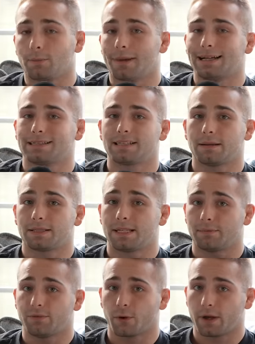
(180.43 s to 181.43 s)
mindset
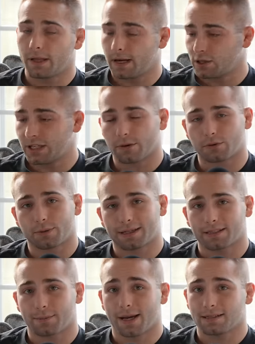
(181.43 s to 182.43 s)
tip for you there. Shout out to
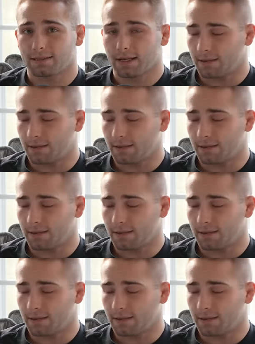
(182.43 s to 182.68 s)
Wrestling Mindset.